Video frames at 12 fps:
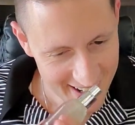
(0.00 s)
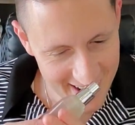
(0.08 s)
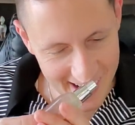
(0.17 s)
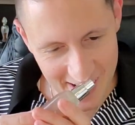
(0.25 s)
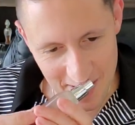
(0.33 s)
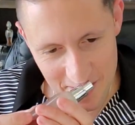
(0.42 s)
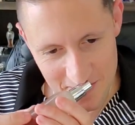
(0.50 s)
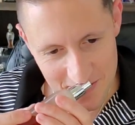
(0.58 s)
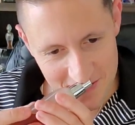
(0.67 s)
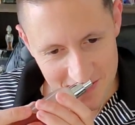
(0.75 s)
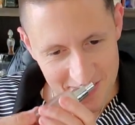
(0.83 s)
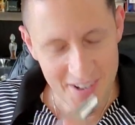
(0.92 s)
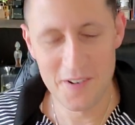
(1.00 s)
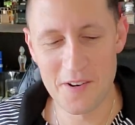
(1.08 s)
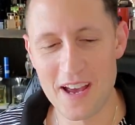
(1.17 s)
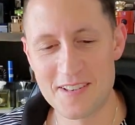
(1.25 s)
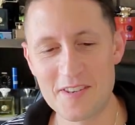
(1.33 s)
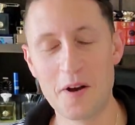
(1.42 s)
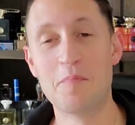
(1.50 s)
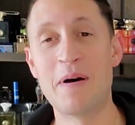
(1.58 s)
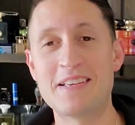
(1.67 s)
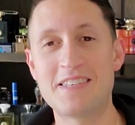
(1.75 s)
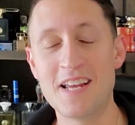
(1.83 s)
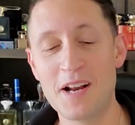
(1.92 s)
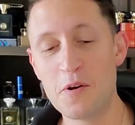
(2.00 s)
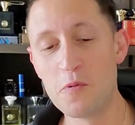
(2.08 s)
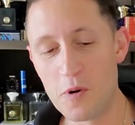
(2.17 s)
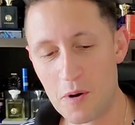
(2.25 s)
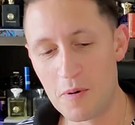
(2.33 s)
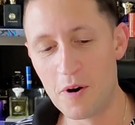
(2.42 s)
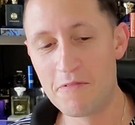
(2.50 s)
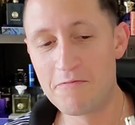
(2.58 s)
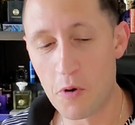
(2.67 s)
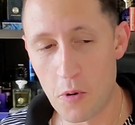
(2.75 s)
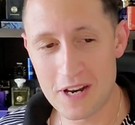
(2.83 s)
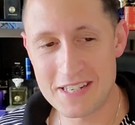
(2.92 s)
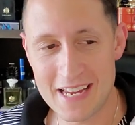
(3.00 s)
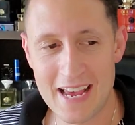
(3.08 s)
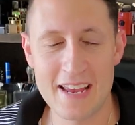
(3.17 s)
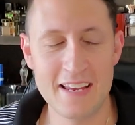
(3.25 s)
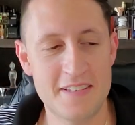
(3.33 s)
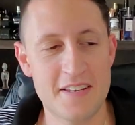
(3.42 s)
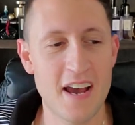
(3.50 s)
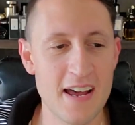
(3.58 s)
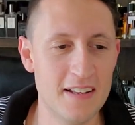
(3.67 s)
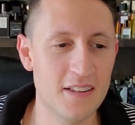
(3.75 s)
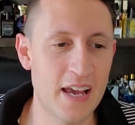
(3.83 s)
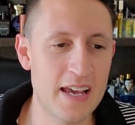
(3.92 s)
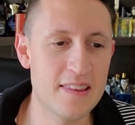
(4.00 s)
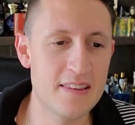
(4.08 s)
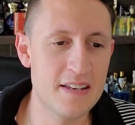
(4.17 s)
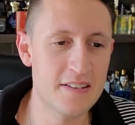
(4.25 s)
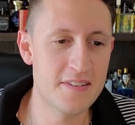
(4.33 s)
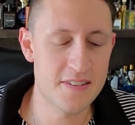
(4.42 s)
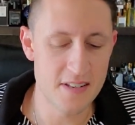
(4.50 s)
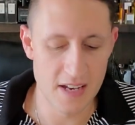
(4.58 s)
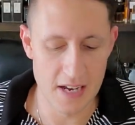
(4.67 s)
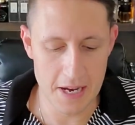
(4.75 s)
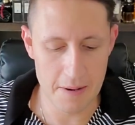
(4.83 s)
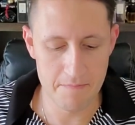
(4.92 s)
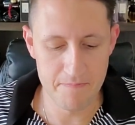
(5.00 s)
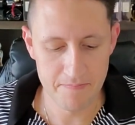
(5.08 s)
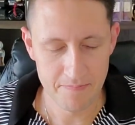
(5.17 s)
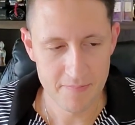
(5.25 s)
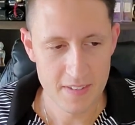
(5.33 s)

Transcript: Um, okay, so Basile Uomo Forte is kind of like this. Um,